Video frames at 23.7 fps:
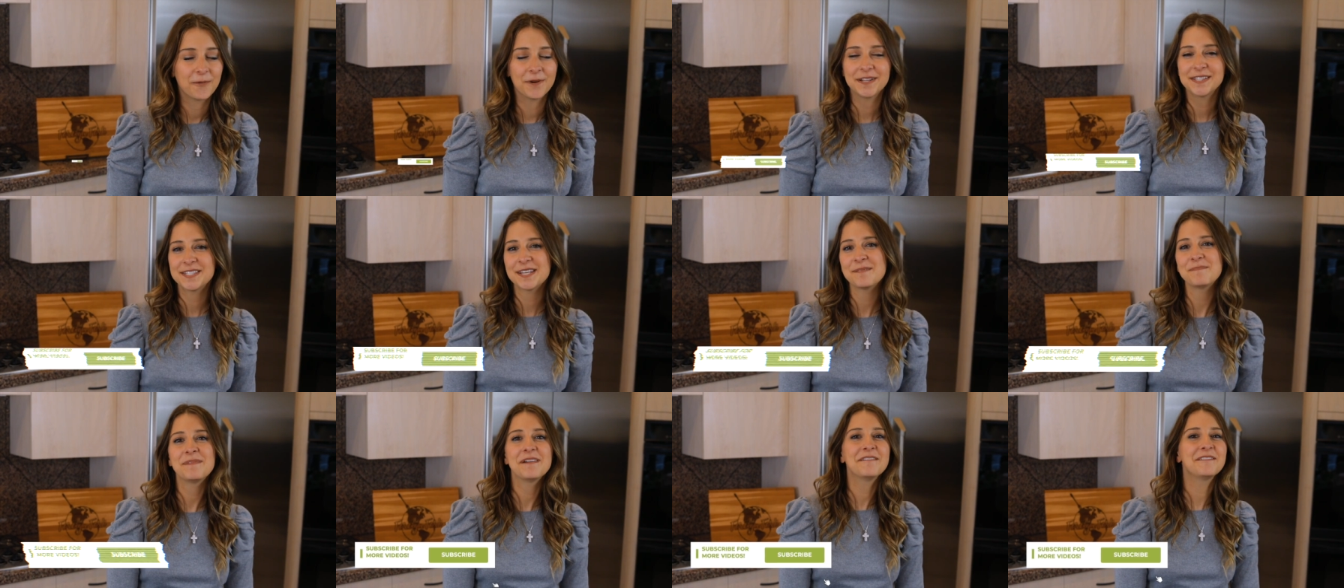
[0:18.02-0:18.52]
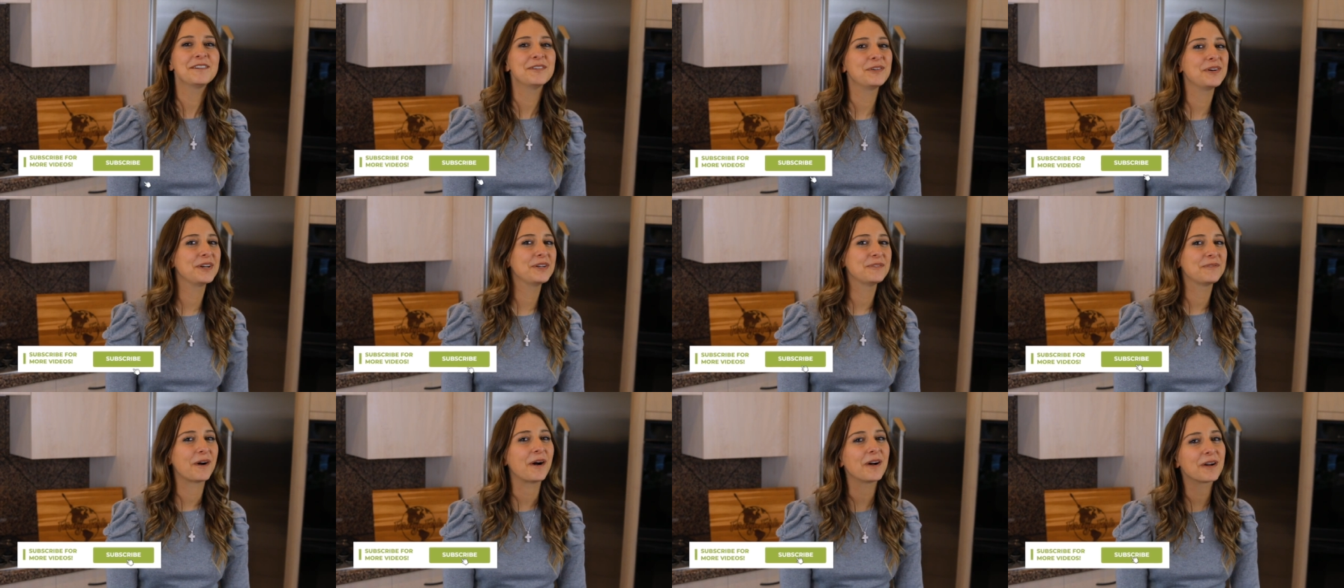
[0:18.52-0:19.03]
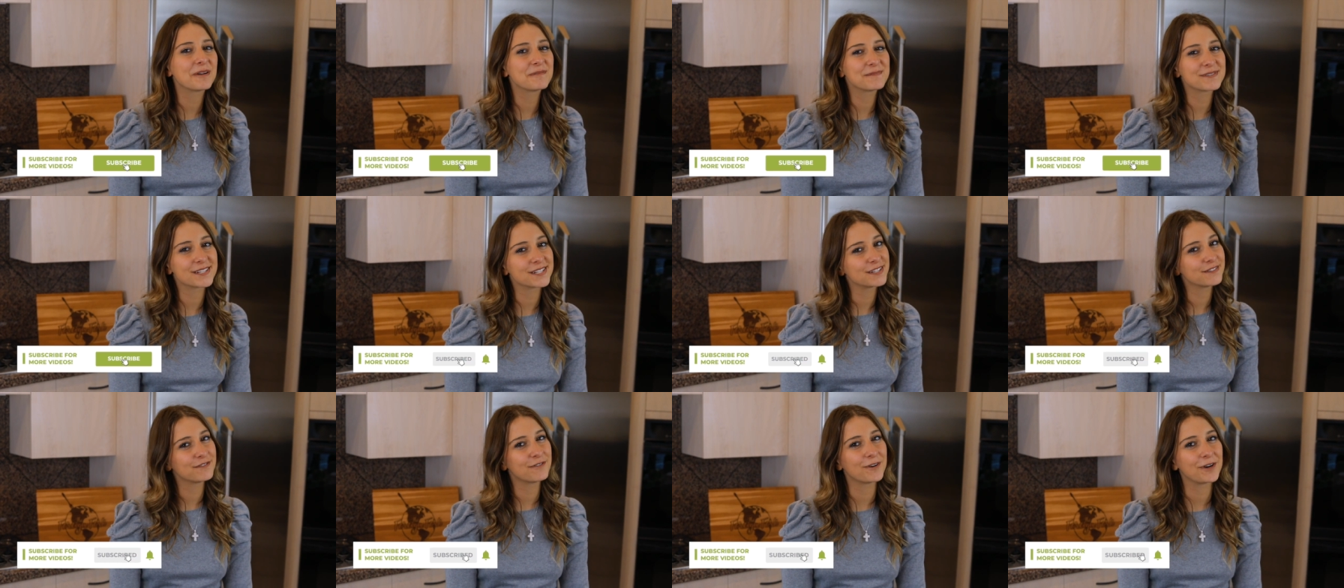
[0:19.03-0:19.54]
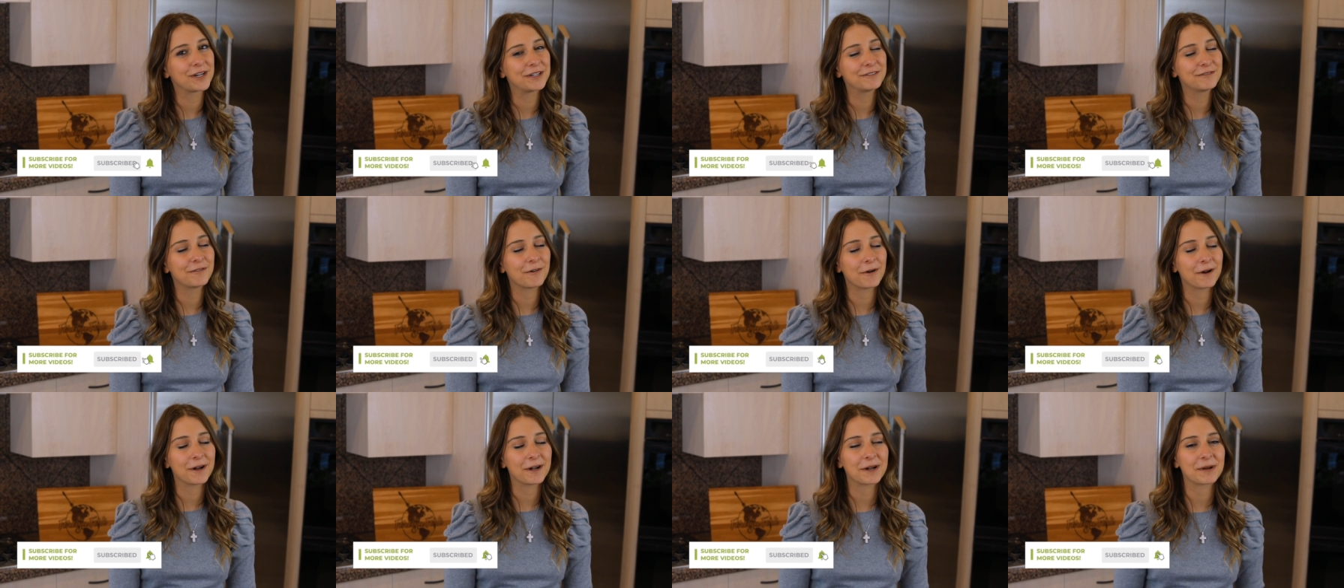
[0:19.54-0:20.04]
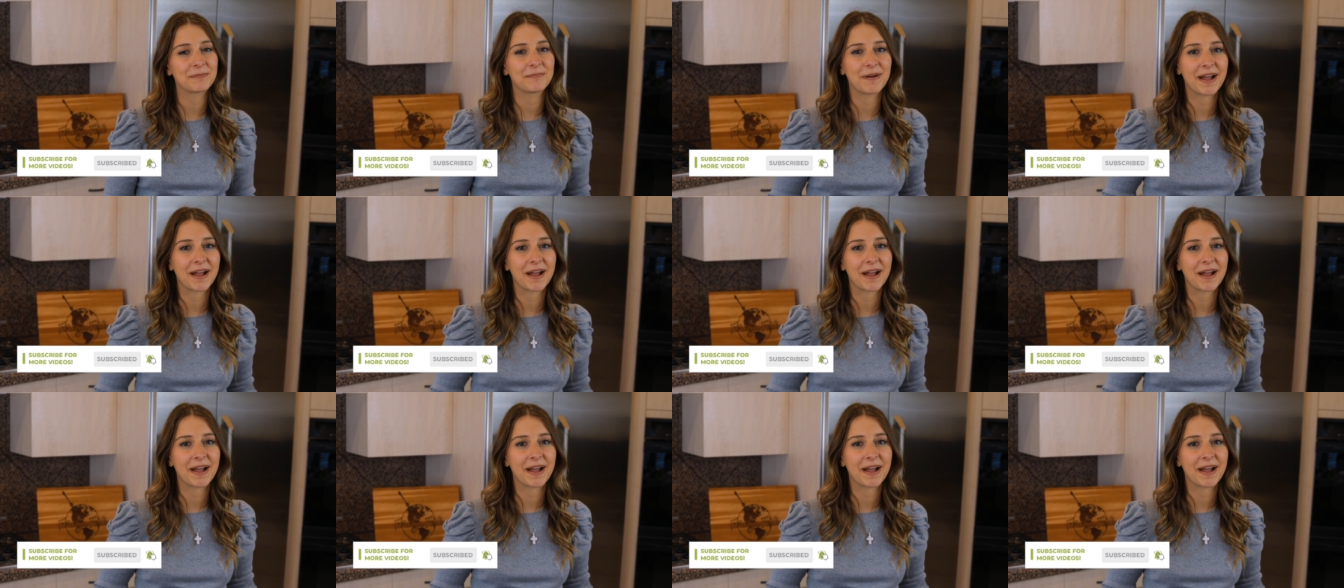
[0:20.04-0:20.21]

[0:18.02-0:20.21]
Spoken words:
What's up, everyone? Welcome to The Foreign Fork.